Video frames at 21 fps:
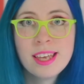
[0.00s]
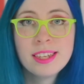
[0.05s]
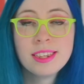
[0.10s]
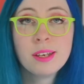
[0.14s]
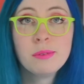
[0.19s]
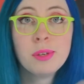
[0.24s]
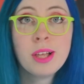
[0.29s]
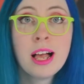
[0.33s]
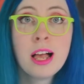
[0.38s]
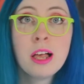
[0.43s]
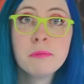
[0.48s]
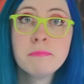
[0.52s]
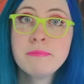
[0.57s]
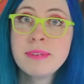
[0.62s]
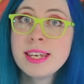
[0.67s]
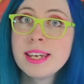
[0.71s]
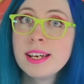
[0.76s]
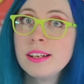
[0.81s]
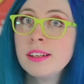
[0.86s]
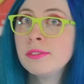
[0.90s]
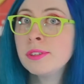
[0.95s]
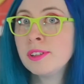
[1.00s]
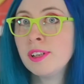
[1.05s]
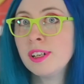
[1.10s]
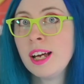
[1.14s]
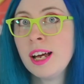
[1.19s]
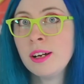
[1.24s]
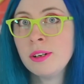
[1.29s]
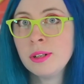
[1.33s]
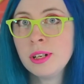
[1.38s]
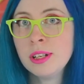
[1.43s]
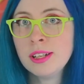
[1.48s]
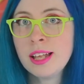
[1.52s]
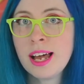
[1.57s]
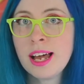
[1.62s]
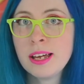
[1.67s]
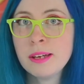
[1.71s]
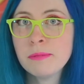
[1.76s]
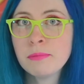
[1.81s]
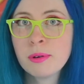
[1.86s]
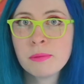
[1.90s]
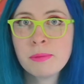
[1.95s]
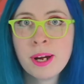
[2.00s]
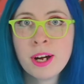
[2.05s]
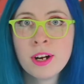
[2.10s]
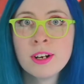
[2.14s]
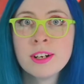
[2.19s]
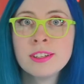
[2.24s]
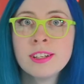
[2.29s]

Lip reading: that will help me out a lot in preparing the